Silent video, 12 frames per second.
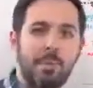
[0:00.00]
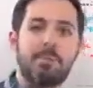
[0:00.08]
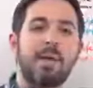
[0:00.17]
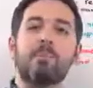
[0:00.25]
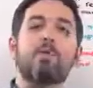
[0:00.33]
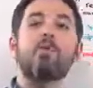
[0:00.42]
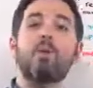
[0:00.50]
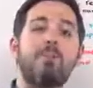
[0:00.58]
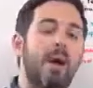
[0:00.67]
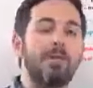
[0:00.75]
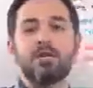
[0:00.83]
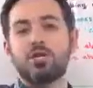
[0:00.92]
people will
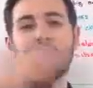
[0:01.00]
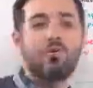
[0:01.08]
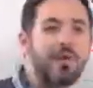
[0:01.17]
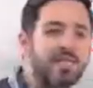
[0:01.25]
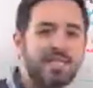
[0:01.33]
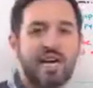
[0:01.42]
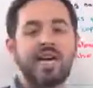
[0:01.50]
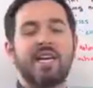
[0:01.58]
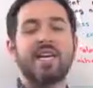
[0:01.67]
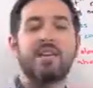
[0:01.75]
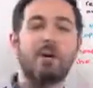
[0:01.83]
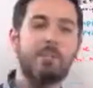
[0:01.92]
publish on one site,
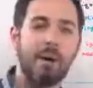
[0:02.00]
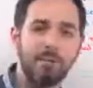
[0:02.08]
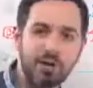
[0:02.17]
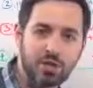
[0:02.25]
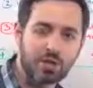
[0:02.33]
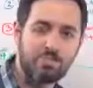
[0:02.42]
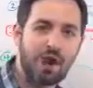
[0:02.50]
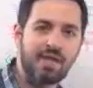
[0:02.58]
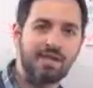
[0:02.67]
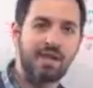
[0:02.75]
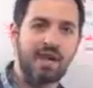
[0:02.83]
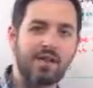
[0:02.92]
and then they'll publish
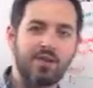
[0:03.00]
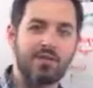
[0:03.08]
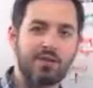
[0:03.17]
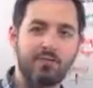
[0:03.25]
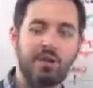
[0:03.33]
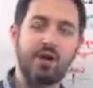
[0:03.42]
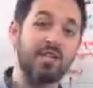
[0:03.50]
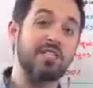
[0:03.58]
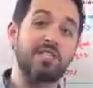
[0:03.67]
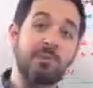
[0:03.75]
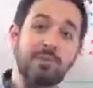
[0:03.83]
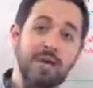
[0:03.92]
privately on their own blog. And
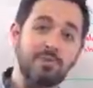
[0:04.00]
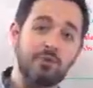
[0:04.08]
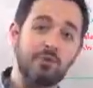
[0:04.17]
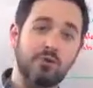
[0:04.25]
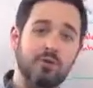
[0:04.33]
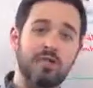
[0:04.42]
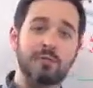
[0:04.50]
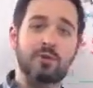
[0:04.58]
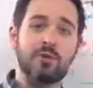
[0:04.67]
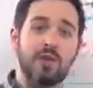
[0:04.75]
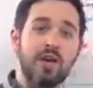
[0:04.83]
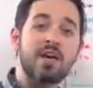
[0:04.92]
sometimes Google lists
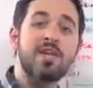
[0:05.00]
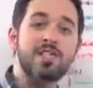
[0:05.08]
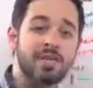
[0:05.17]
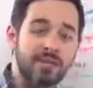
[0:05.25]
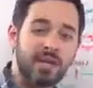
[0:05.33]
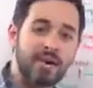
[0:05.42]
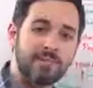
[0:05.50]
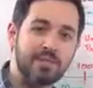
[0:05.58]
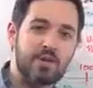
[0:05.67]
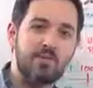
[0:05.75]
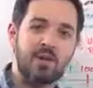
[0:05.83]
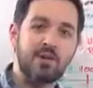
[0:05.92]
both, sometimes
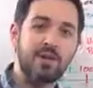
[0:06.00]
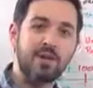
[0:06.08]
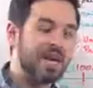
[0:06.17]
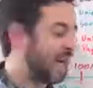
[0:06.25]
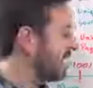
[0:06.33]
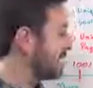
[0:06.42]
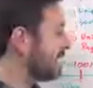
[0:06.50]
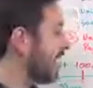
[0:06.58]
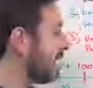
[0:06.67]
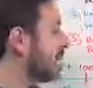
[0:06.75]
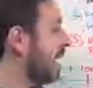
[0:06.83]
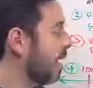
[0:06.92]
they won't. It's
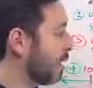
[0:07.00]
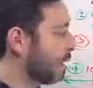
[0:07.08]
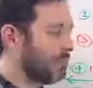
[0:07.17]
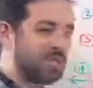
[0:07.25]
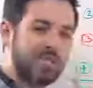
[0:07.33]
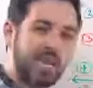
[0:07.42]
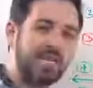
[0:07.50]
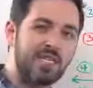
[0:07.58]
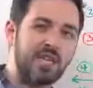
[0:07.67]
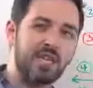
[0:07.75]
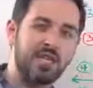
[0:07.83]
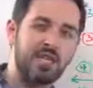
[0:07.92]
not about a
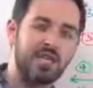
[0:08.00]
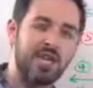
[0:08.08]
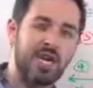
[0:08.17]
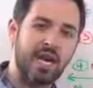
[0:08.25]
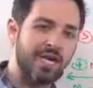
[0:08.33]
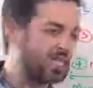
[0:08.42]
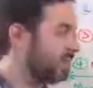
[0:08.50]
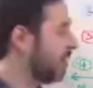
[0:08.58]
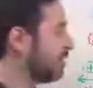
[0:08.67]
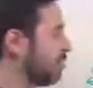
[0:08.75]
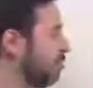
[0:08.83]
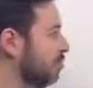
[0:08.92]
percentage. It's
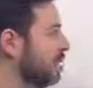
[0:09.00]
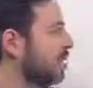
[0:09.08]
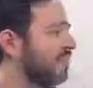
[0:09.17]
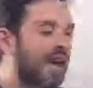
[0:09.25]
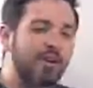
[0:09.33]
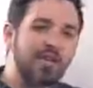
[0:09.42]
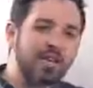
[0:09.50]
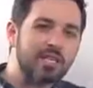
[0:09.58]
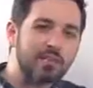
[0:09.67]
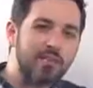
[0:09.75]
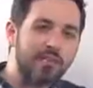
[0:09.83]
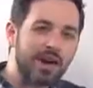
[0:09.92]
about the unique value that's
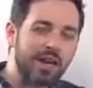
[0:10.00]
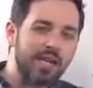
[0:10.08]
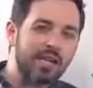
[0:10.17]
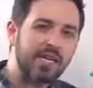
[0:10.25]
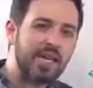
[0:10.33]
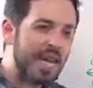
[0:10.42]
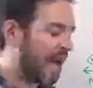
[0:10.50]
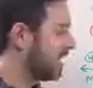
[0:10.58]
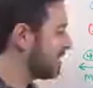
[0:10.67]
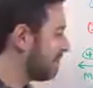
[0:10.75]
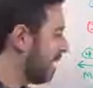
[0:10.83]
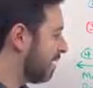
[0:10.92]
provided, and
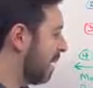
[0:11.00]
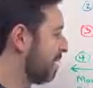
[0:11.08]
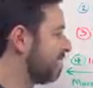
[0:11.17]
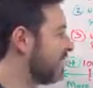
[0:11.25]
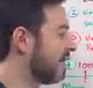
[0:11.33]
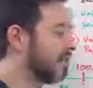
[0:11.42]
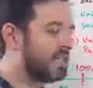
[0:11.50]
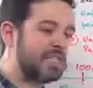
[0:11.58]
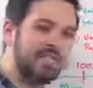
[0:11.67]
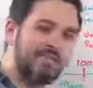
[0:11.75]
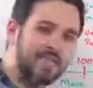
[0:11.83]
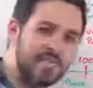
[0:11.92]
it's about a very
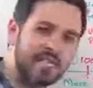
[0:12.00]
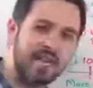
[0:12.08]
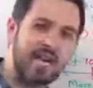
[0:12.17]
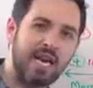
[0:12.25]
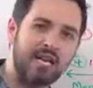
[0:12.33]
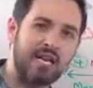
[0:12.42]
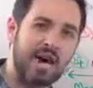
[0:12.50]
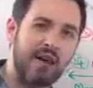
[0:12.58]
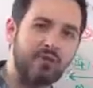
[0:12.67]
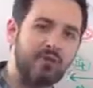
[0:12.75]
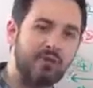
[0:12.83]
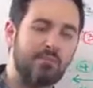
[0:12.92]
sophisticated
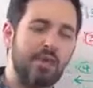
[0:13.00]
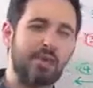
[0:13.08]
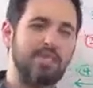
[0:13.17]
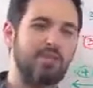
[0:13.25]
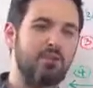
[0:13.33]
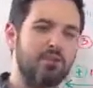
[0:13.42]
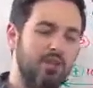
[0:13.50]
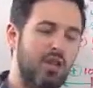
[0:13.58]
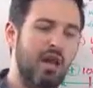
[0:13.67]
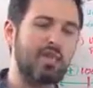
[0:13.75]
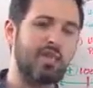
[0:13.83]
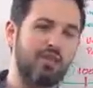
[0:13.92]
algorithm that considers
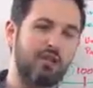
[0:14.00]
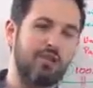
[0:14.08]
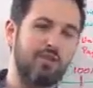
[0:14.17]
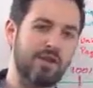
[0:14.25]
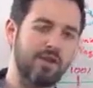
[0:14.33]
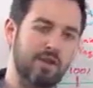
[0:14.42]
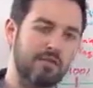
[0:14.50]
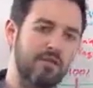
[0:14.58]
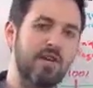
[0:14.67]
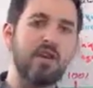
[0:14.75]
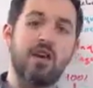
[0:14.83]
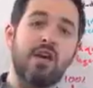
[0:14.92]
lots of other features.
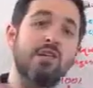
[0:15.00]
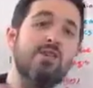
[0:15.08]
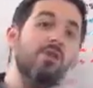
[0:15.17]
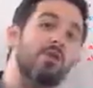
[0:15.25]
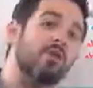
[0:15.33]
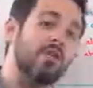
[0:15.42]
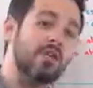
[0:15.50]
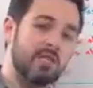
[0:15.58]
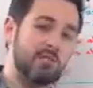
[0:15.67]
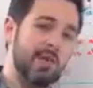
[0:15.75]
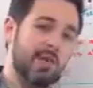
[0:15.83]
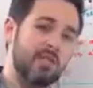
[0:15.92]
If you are in a
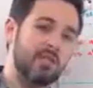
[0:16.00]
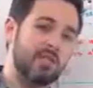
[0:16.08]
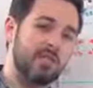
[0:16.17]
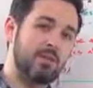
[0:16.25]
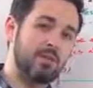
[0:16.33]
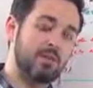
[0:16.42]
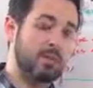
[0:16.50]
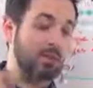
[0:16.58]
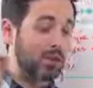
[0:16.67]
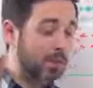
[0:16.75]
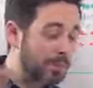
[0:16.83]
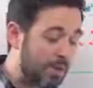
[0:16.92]
space where you're
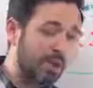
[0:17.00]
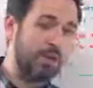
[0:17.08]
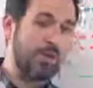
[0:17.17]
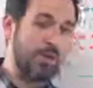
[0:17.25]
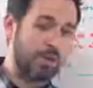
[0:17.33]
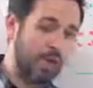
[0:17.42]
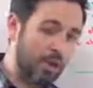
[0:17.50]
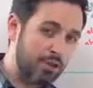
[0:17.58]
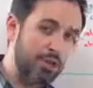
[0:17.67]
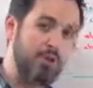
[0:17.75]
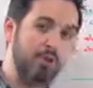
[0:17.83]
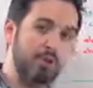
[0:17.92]
competing with
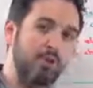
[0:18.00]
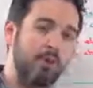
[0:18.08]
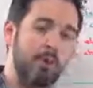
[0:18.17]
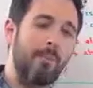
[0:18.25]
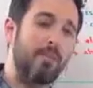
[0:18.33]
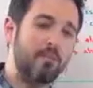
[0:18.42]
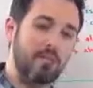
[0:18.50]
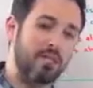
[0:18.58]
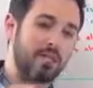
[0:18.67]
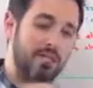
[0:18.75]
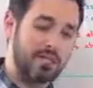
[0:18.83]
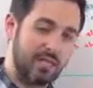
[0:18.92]
other people who are
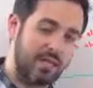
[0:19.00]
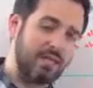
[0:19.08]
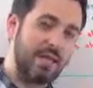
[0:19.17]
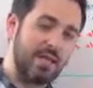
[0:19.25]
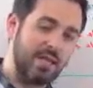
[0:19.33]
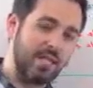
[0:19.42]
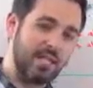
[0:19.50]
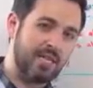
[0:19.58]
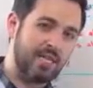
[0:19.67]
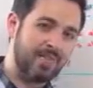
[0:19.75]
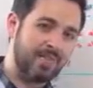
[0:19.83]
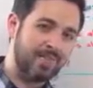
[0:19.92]
posting the same
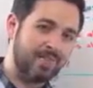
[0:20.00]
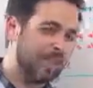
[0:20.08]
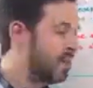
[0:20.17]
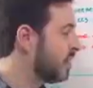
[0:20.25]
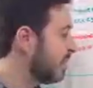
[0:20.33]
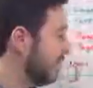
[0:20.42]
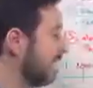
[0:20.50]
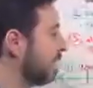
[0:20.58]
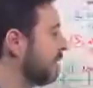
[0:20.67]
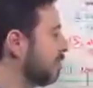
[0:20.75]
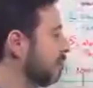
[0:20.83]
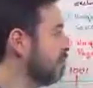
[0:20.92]
content, think
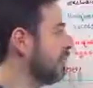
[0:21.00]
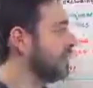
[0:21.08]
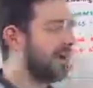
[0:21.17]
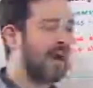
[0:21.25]
about unique